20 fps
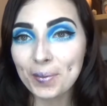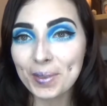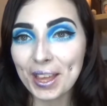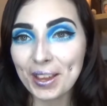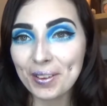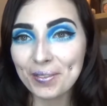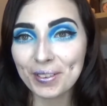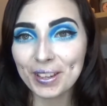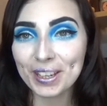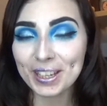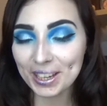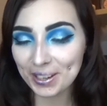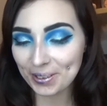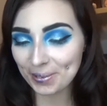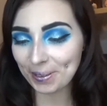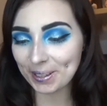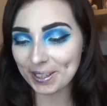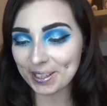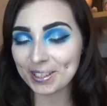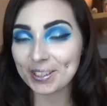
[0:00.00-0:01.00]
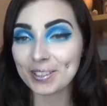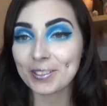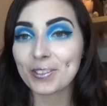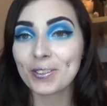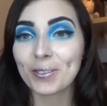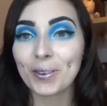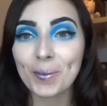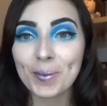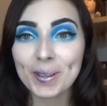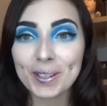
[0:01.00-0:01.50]
that video wasn't too
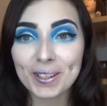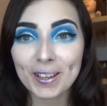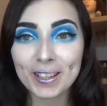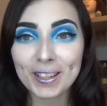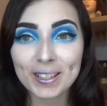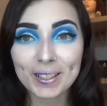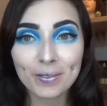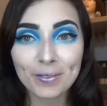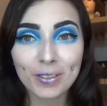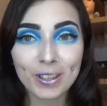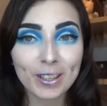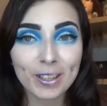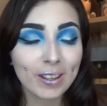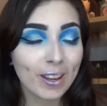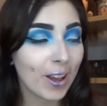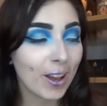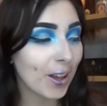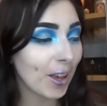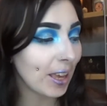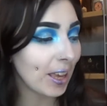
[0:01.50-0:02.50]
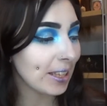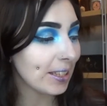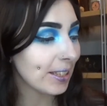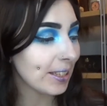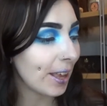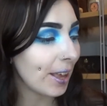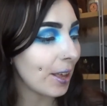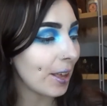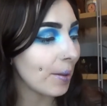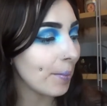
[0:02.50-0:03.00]
traumatizing for you guys.
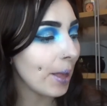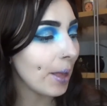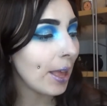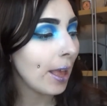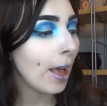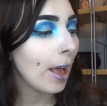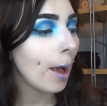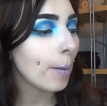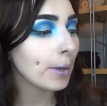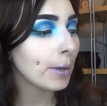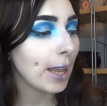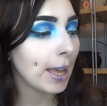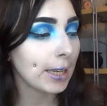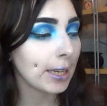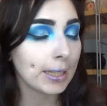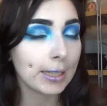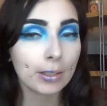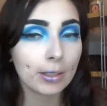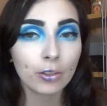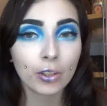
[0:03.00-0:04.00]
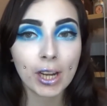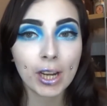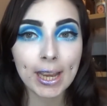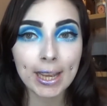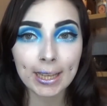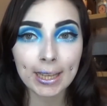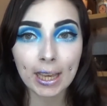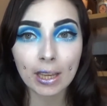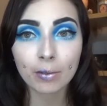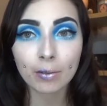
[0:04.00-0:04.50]
I'm glad I did try it
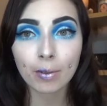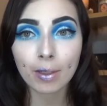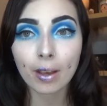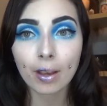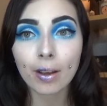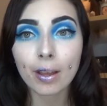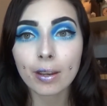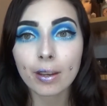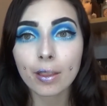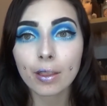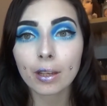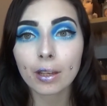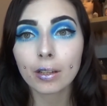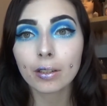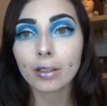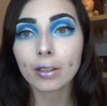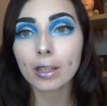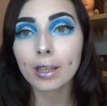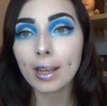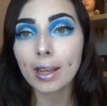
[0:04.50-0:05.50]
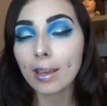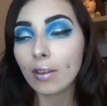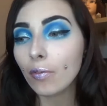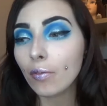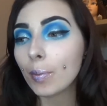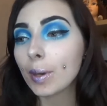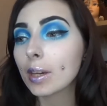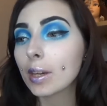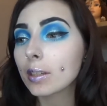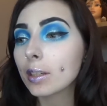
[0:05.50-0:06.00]
again without anything underneath
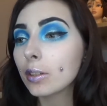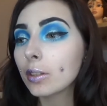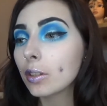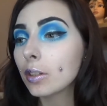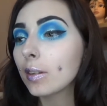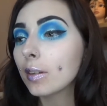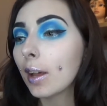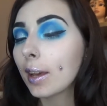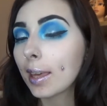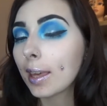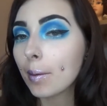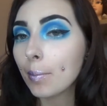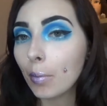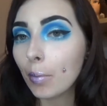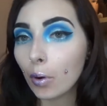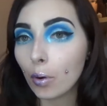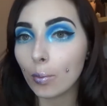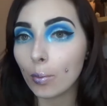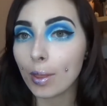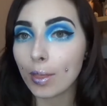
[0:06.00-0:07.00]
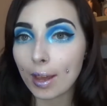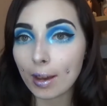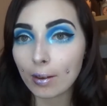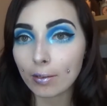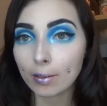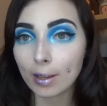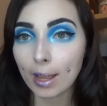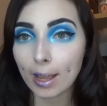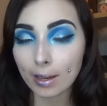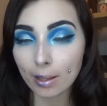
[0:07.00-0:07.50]
because I do like it more
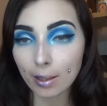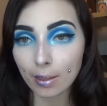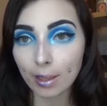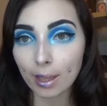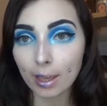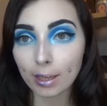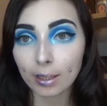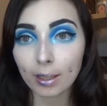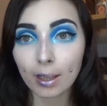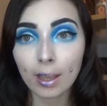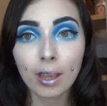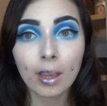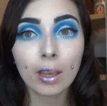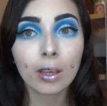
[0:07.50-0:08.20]
without anything.